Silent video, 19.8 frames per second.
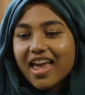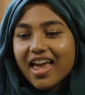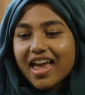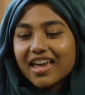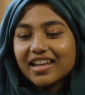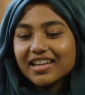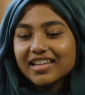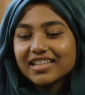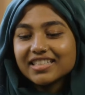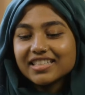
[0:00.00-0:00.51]

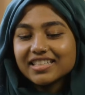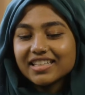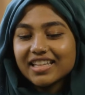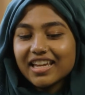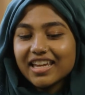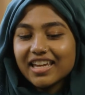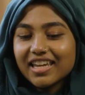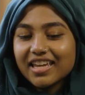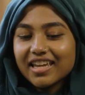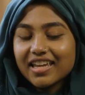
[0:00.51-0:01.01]
And it's
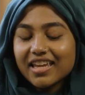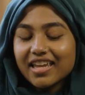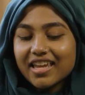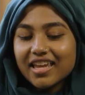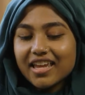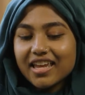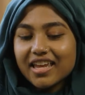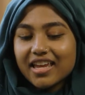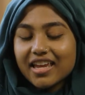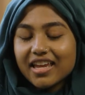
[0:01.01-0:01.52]
like
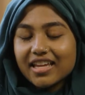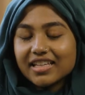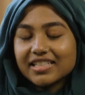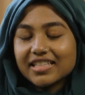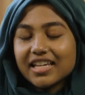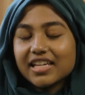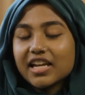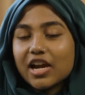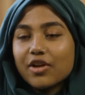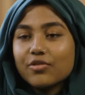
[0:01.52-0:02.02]

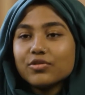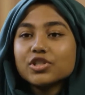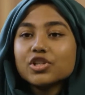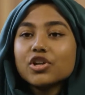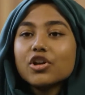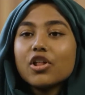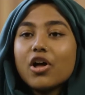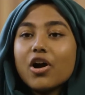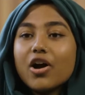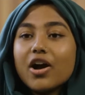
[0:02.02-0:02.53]
I was
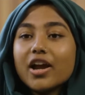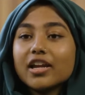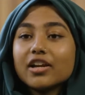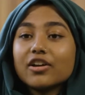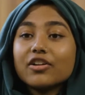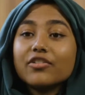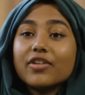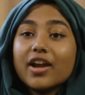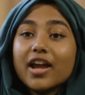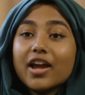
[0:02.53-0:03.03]
clawing
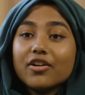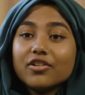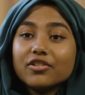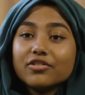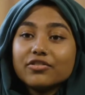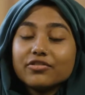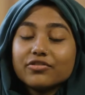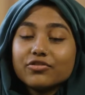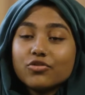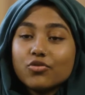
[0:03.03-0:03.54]
around
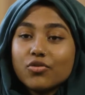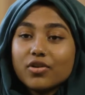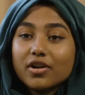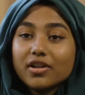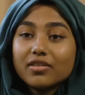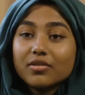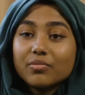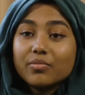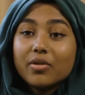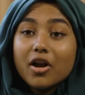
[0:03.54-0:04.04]
for
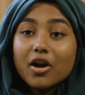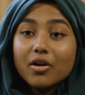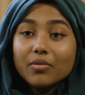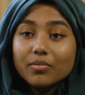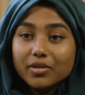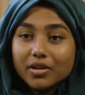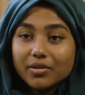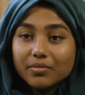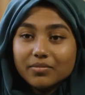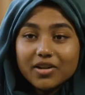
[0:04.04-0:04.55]
the
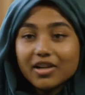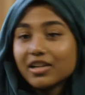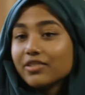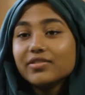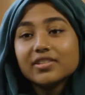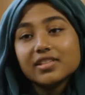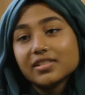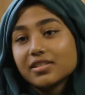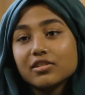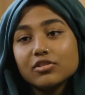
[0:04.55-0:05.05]
problem, not
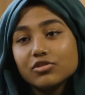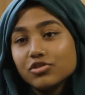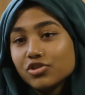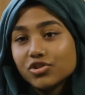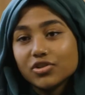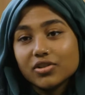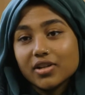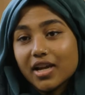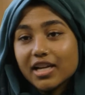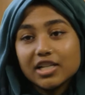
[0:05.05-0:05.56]
even the
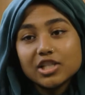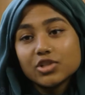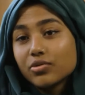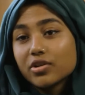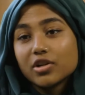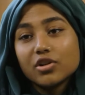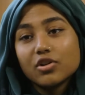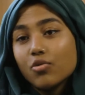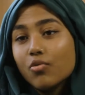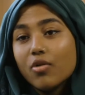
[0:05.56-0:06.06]
solution. I just want
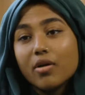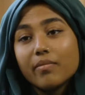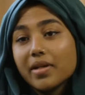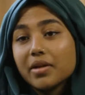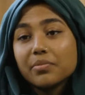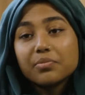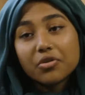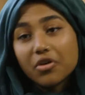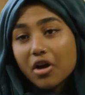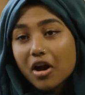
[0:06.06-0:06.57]
to know what my
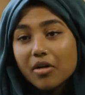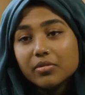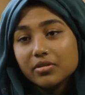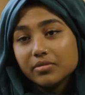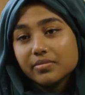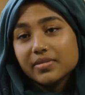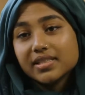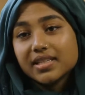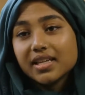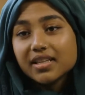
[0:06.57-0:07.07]

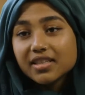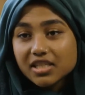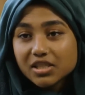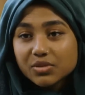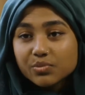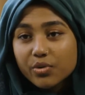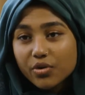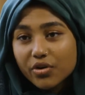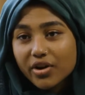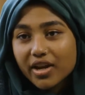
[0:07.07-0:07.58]
problem is at this
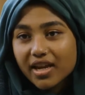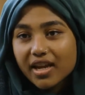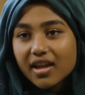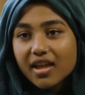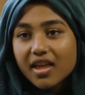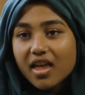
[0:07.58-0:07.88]
point.